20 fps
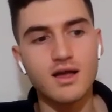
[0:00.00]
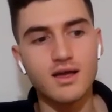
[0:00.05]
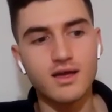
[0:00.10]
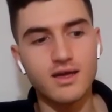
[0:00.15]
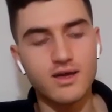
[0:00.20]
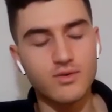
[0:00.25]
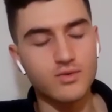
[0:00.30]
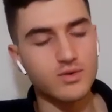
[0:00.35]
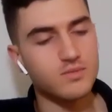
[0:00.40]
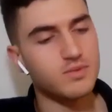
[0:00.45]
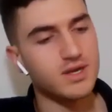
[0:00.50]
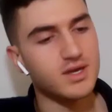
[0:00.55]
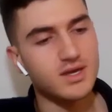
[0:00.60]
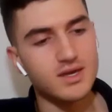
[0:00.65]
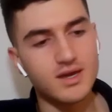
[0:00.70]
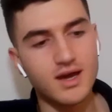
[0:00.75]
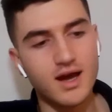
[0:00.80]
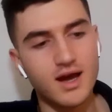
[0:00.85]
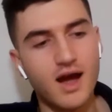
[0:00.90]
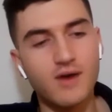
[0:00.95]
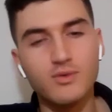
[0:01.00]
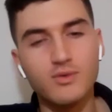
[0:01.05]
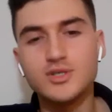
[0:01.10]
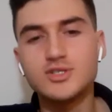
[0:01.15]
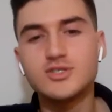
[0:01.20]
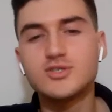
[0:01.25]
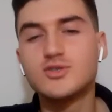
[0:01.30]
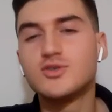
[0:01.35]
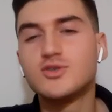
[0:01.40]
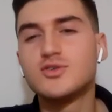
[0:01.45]
it would be, I
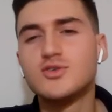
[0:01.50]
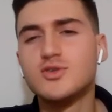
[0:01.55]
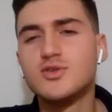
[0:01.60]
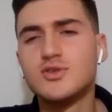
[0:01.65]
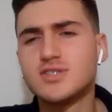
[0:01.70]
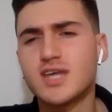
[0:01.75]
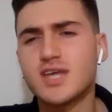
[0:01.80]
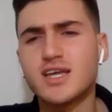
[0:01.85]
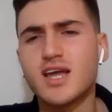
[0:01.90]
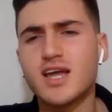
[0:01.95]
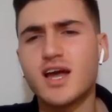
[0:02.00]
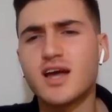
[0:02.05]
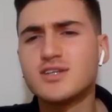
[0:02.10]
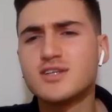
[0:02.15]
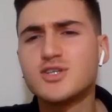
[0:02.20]
always used to do this like